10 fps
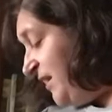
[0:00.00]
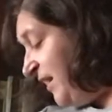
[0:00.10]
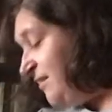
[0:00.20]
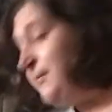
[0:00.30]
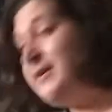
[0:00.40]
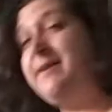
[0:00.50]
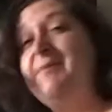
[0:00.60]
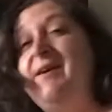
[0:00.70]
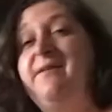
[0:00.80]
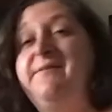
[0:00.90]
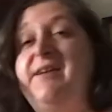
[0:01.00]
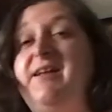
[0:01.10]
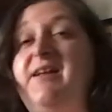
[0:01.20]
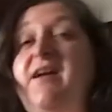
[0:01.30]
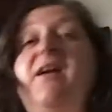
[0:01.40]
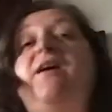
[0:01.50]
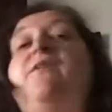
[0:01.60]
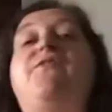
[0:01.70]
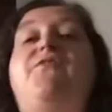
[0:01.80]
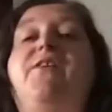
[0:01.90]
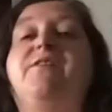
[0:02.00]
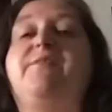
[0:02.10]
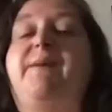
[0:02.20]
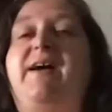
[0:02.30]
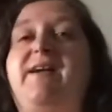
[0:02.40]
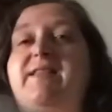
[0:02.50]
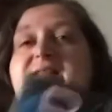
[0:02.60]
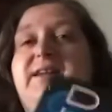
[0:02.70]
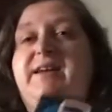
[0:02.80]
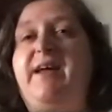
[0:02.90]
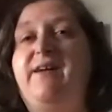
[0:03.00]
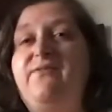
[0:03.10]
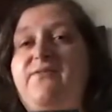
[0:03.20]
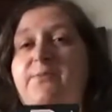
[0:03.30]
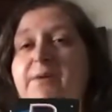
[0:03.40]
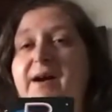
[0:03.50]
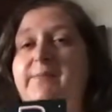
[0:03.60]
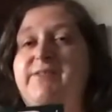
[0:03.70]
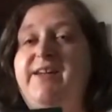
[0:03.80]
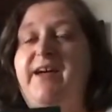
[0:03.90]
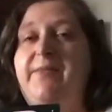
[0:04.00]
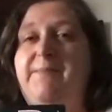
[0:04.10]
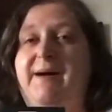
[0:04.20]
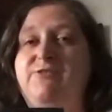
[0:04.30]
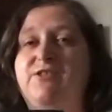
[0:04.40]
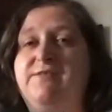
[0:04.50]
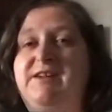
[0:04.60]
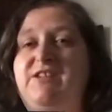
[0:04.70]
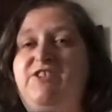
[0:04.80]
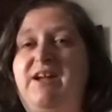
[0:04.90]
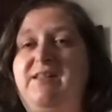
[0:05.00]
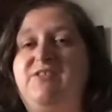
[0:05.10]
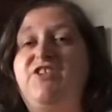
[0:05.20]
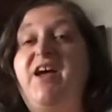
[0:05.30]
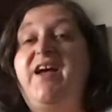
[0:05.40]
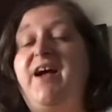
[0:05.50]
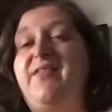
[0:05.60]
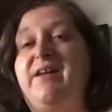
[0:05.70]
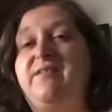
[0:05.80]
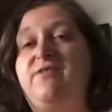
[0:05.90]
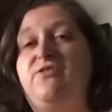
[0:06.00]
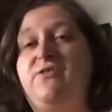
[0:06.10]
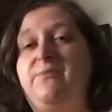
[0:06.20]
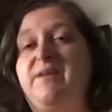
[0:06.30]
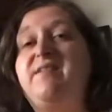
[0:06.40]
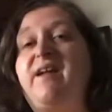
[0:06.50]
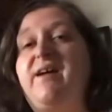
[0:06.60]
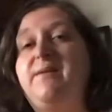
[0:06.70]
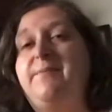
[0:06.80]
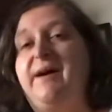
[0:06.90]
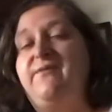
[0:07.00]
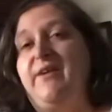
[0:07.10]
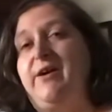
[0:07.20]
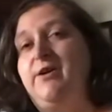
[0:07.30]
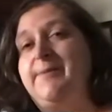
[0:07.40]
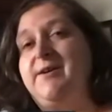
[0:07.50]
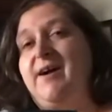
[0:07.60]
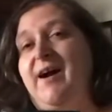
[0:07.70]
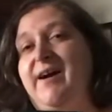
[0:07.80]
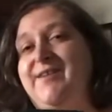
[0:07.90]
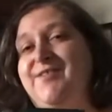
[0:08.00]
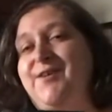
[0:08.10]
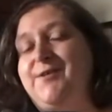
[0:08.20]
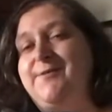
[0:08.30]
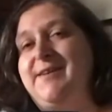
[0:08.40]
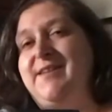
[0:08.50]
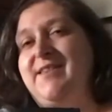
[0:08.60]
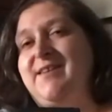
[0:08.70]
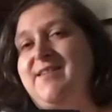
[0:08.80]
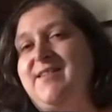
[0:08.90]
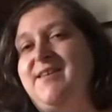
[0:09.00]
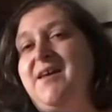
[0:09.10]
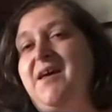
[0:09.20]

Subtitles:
The next book I plan on reading fulfills my DNF prompt on the Pop Sugar Reading Challenge, and that is Dune Messiah by Frank Herbert. I started reading this